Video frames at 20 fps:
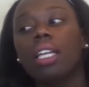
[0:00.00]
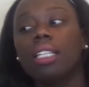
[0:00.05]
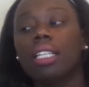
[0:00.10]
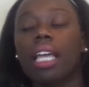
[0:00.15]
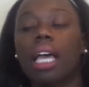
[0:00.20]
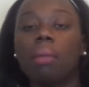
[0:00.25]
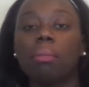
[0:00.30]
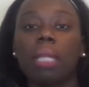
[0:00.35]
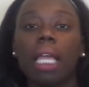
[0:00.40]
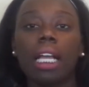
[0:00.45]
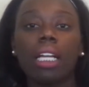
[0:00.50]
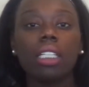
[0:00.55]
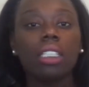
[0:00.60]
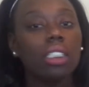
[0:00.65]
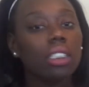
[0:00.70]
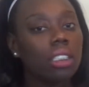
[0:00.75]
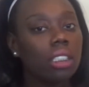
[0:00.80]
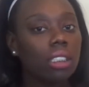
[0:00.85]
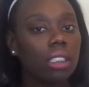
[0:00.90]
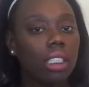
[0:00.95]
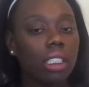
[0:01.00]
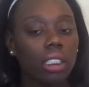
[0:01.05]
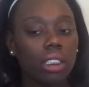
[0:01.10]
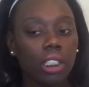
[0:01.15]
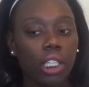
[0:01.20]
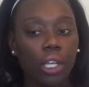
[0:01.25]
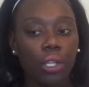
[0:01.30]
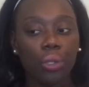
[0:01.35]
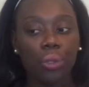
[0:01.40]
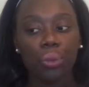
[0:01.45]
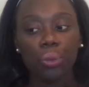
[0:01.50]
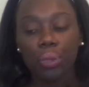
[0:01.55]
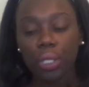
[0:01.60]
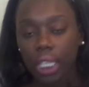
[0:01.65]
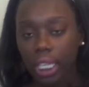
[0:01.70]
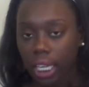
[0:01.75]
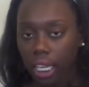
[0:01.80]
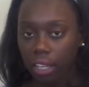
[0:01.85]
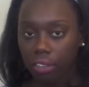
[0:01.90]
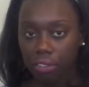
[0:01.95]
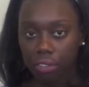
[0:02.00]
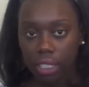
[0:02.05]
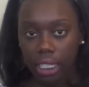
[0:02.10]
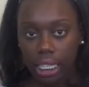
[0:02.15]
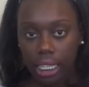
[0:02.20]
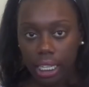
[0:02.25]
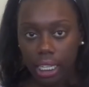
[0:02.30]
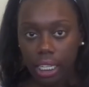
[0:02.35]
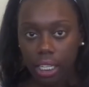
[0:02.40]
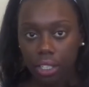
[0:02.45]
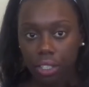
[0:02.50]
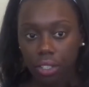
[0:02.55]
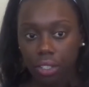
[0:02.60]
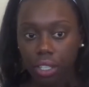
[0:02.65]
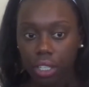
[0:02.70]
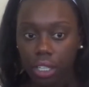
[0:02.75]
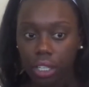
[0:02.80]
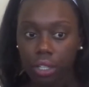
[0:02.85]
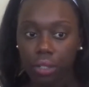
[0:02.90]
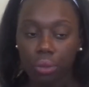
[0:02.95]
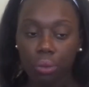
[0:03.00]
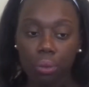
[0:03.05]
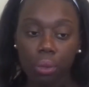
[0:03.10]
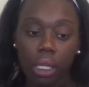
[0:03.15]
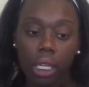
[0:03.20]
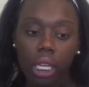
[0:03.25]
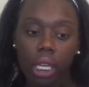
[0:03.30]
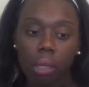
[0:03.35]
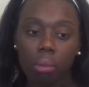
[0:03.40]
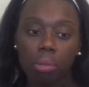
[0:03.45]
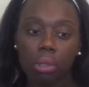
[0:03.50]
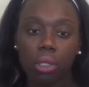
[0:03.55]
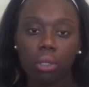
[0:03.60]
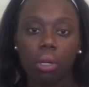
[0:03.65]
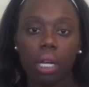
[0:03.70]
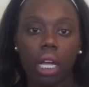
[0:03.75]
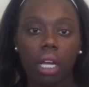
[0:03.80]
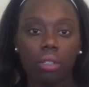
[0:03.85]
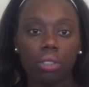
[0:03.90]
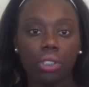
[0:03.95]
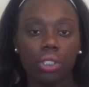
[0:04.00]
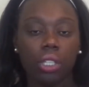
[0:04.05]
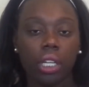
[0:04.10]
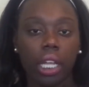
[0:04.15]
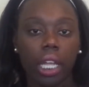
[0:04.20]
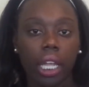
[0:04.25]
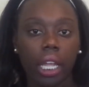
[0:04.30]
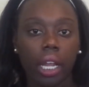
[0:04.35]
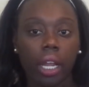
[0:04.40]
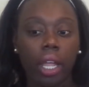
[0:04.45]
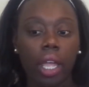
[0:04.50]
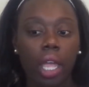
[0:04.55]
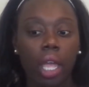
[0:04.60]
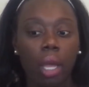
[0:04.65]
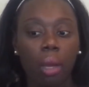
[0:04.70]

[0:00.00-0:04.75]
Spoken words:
Now, I'm not going to sit there and tell you can't flat iron your hair, you can't blow out your hair,